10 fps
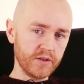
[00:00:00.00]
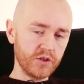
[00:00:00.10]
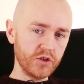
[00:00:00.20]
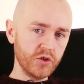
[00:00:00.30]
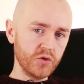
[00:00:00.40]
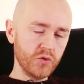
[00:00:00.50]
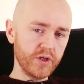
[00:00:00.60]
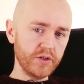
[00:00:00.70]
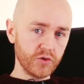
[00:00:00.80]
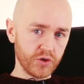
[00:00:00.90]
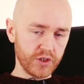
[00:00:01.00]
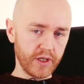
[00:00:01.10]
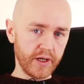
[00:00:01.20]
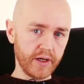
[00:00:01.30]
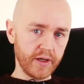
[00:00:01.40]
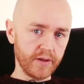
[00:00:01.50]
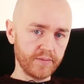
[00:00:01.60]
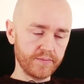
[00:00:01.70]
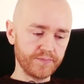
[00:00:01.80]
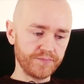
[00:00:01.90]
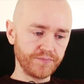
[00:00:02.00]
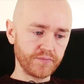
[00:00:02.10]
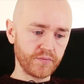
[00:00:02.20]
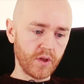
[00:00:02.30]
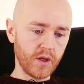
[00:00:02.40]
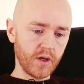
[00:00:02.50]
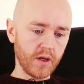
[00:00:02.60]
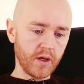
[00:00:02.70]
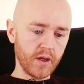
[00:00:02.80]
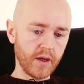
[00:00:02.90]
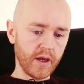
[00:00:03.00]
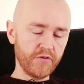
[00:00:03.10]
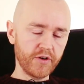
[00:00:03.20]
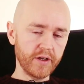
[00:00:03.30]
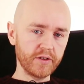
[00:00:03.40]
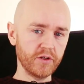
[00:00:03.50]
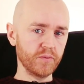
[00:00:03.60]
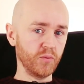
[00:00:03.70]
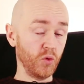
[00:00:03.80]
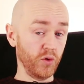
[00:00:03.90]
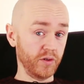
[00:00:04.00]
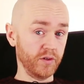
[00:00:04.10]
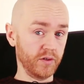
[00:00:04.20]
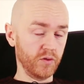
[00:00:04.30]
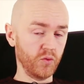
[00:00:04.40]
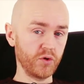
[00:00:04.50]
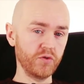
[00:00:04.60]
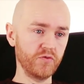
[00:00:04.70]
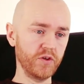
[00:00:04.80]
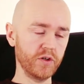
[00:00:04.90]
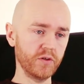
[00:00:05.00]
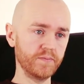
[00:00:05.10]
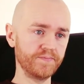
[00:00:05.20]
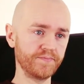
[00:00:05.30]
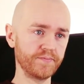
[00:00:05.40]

Do you, in your day, ever get to the point where you feel,